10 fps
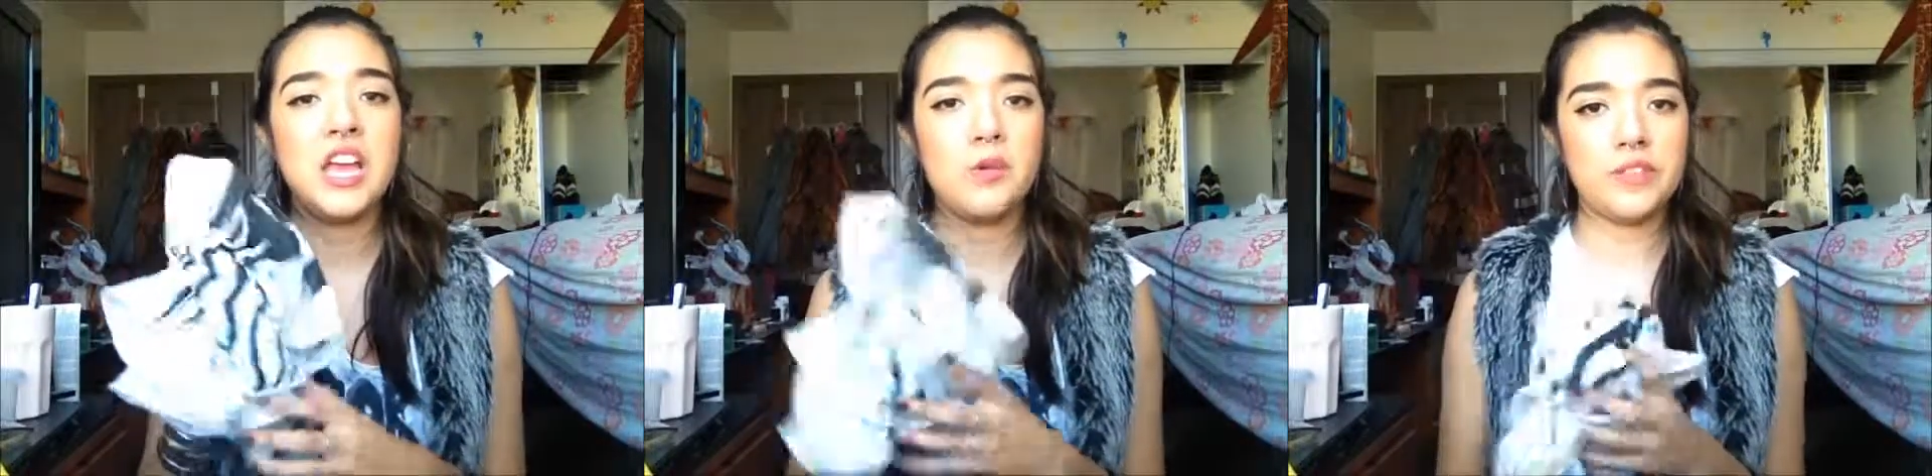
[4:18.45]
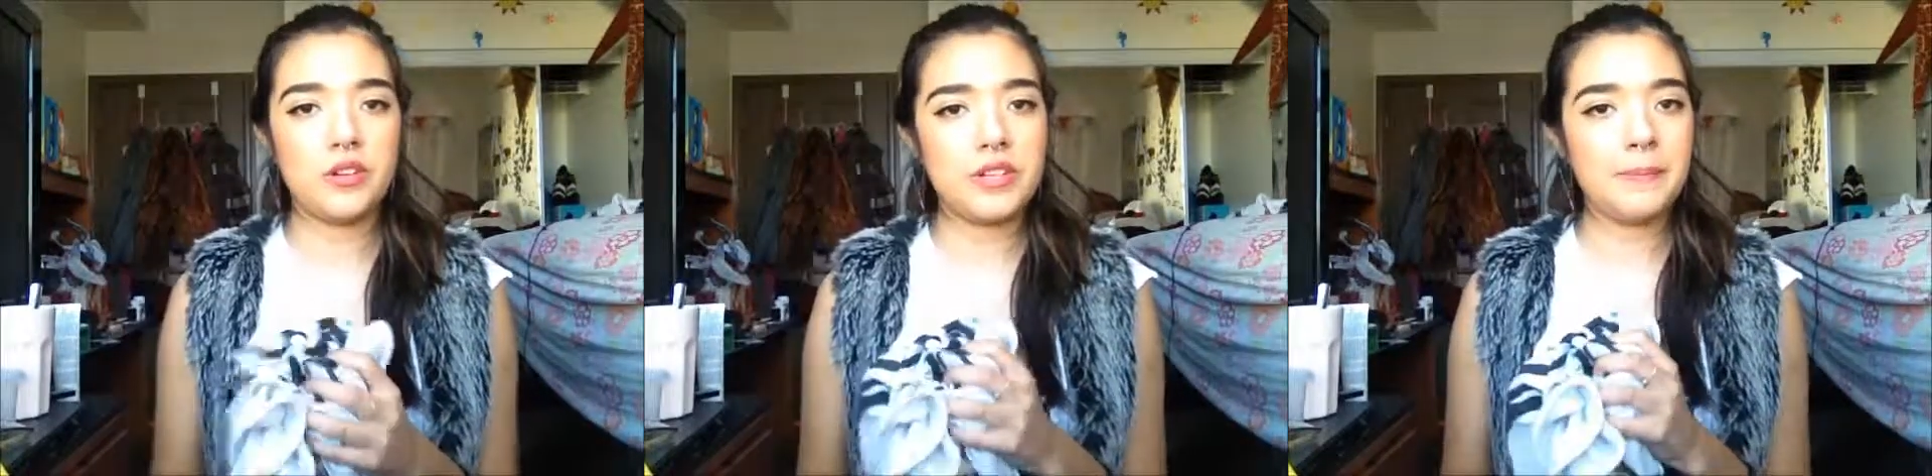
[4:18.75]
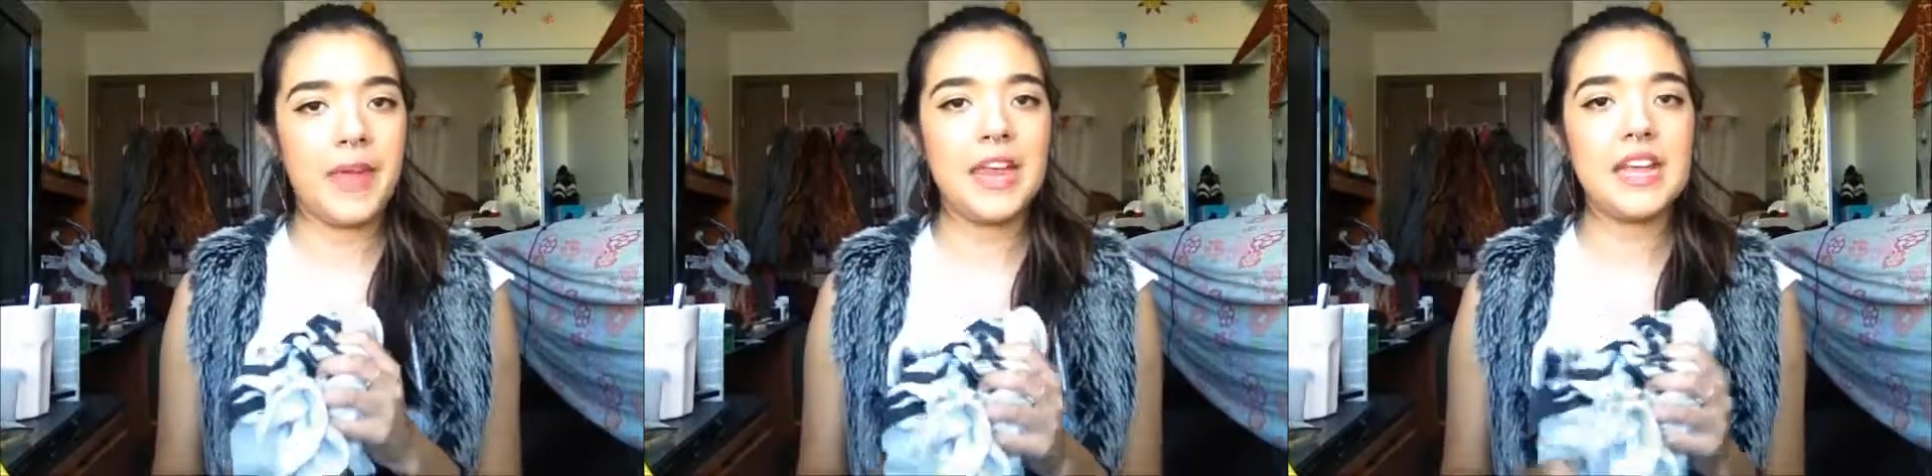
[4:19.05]
with acrylic
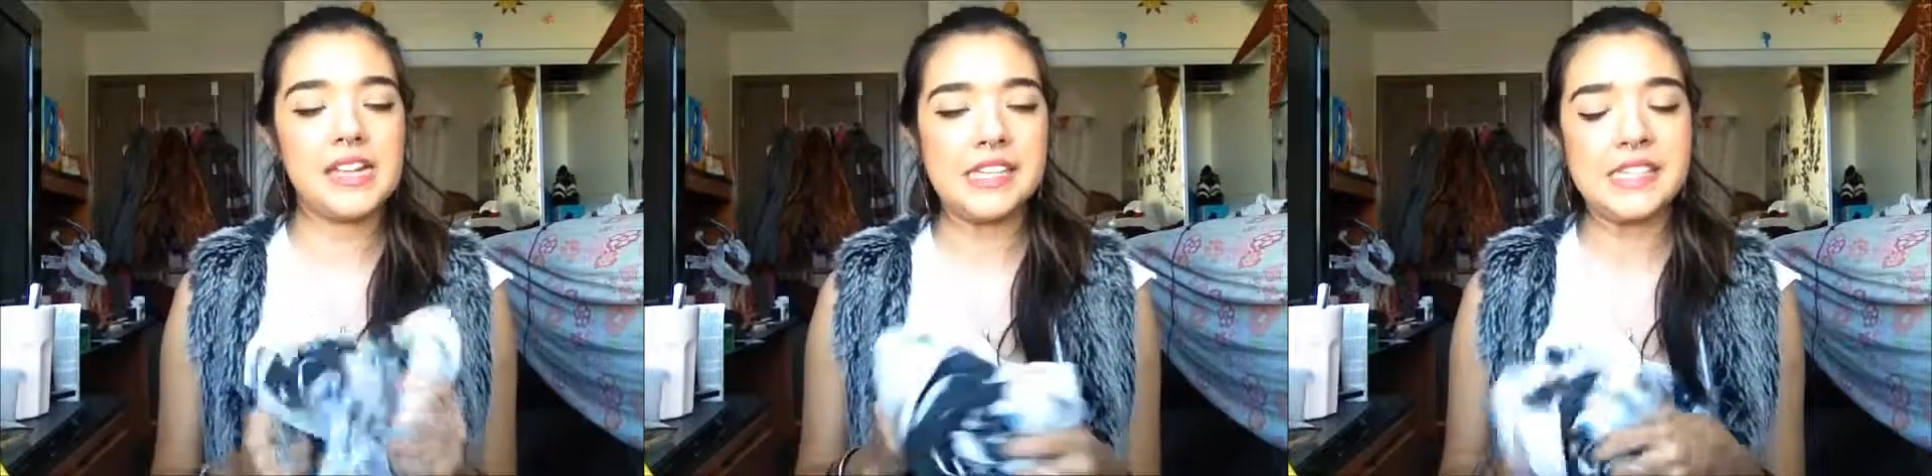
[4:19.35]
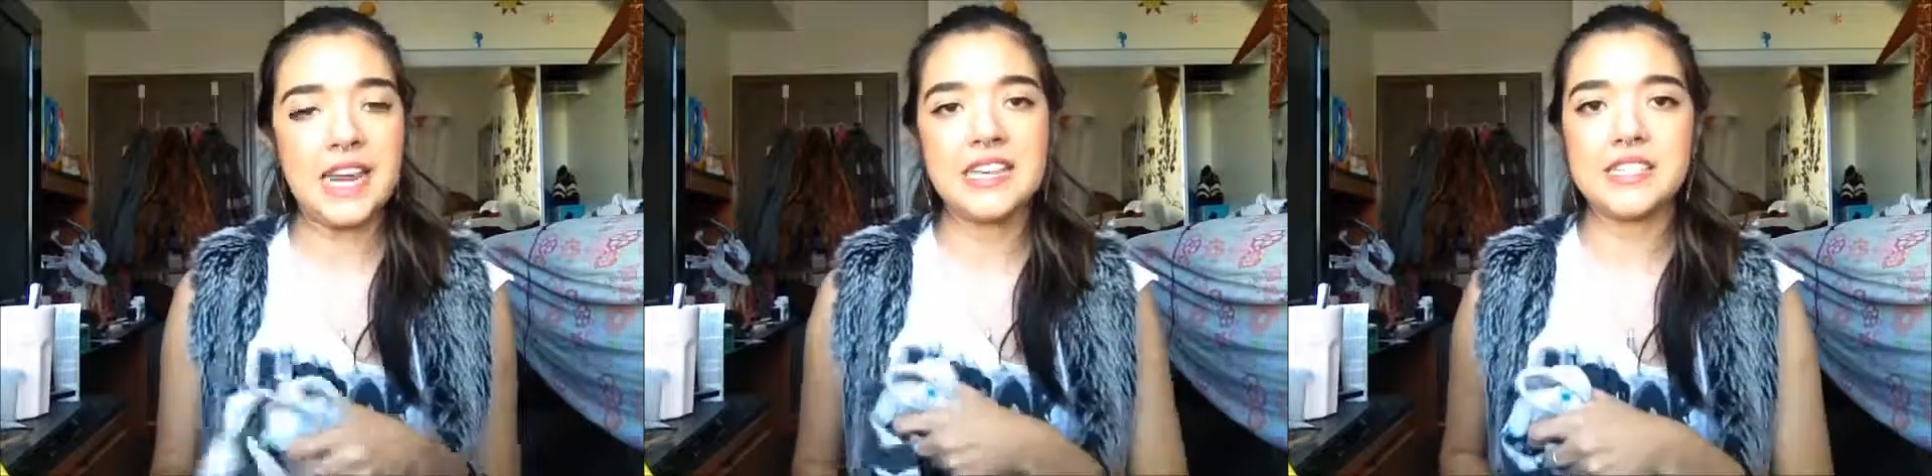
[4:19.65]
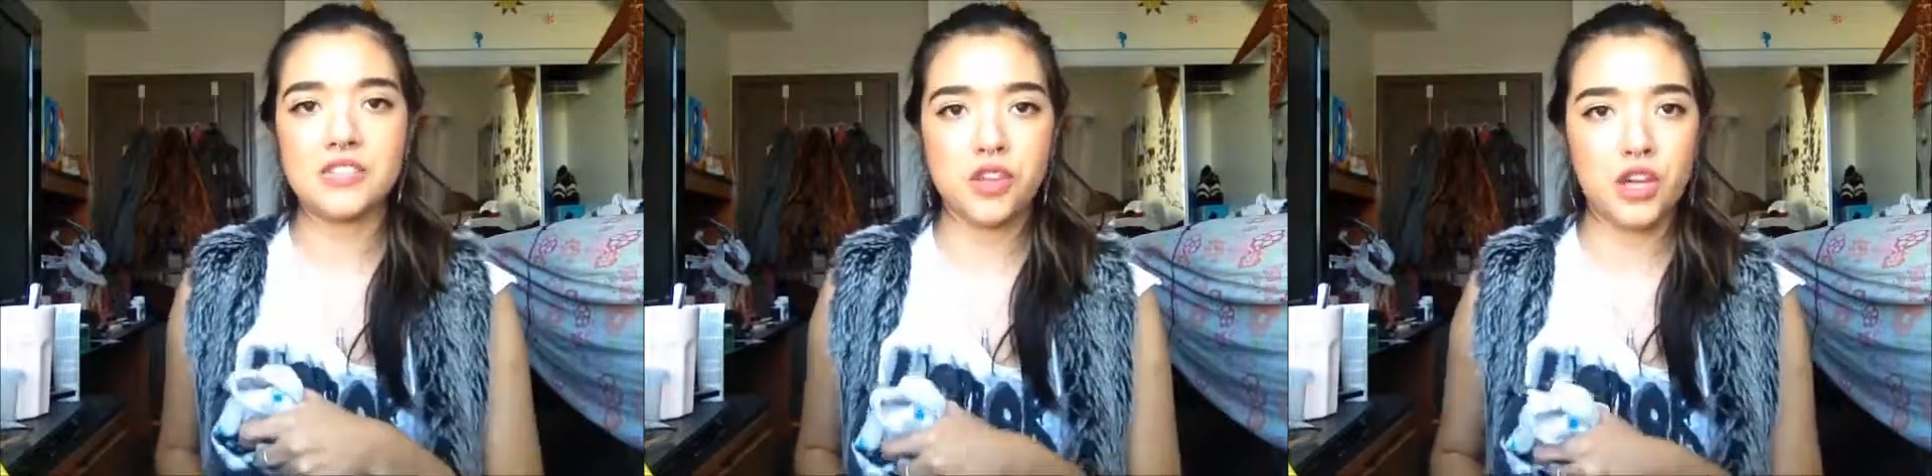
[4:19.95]
paint it stays
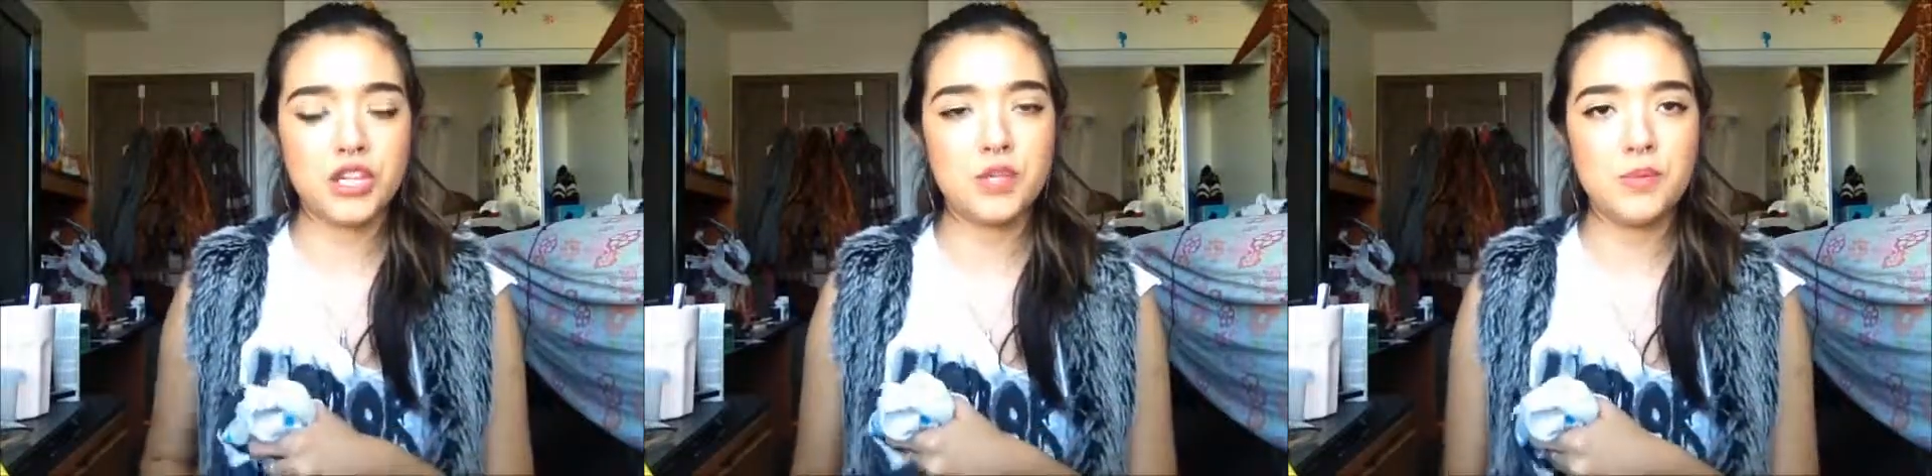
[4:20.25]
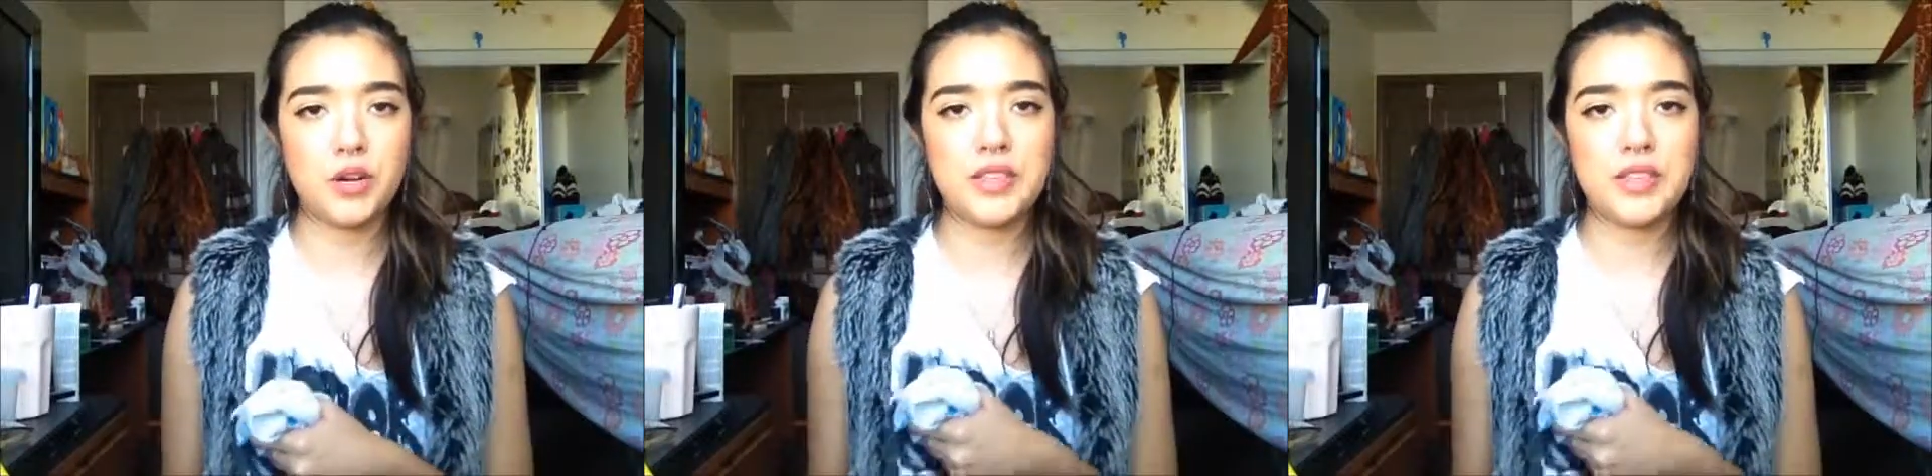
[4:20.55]
as long as you put